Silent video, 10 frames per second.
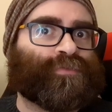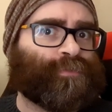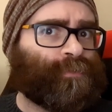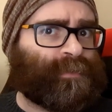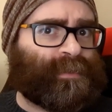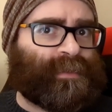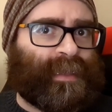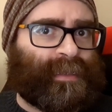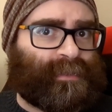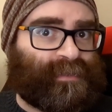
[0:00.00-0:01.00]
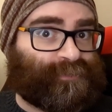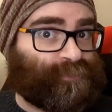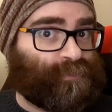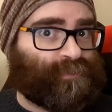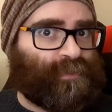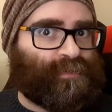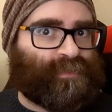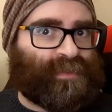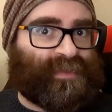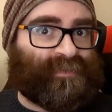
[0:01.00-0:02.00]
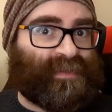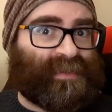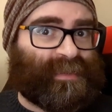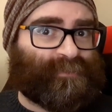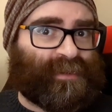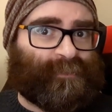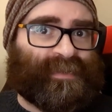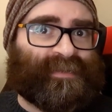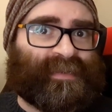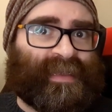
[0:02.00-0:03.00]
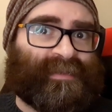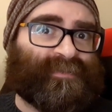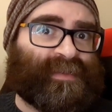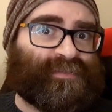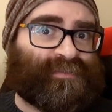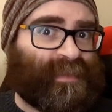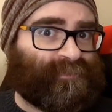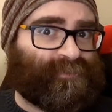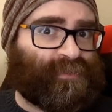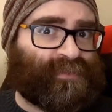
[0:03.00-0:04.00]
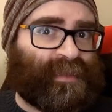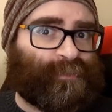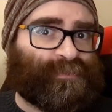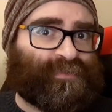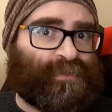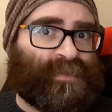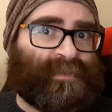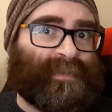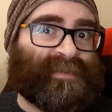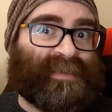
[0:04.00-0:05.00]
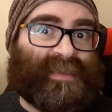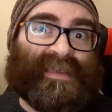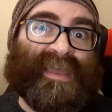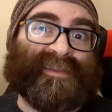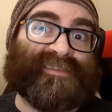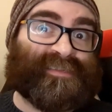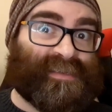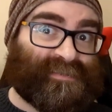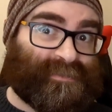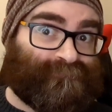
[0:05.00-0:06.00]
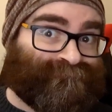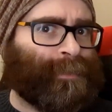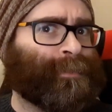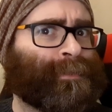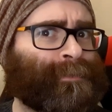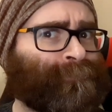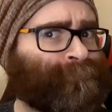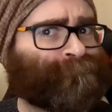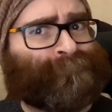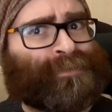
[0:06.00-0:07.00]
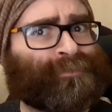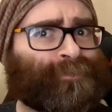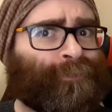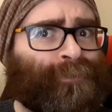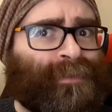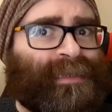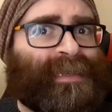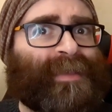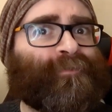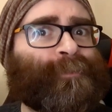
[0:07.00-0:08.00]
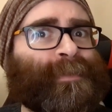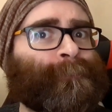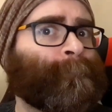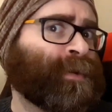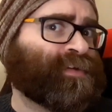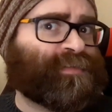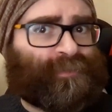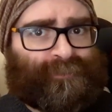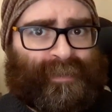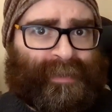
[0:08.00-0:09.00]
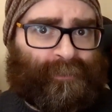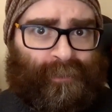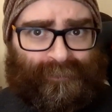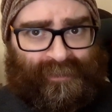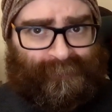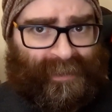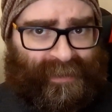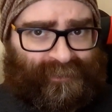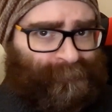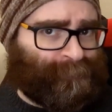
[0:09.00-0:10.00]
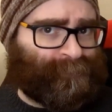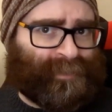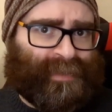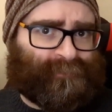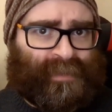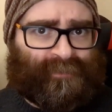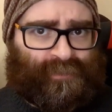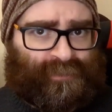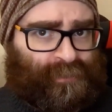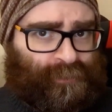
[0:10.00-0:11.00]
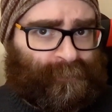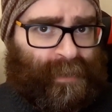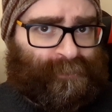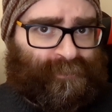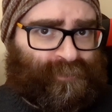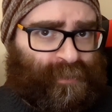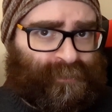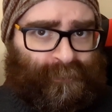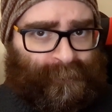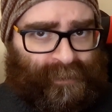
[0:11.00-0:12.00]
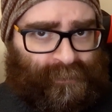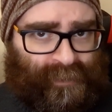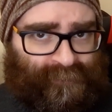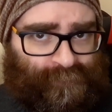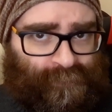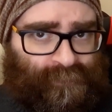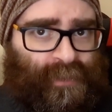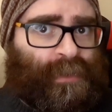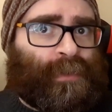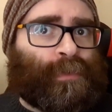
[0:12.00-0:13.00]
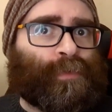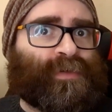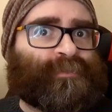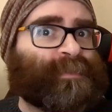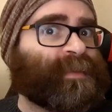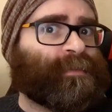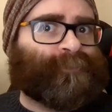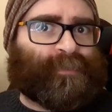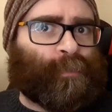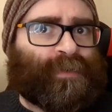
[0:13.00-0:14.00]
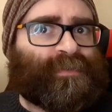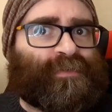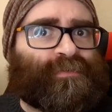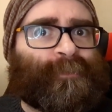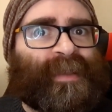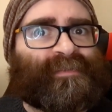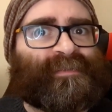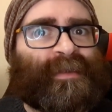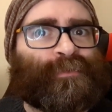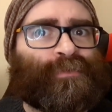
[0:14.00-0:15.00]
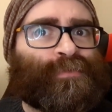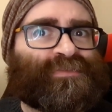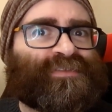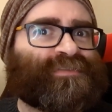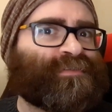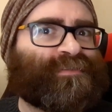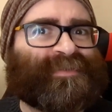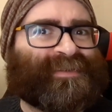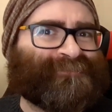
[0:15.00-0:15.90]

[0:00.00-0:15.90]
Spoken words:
Truly, hell has frozen over if I'm recommending an Avenged Sevenfold album to you in my year-end season. I've historically never been much of a fan of this band. They've never tickled my proverbial pickle, after all, always being one of those bands that were always just sort of,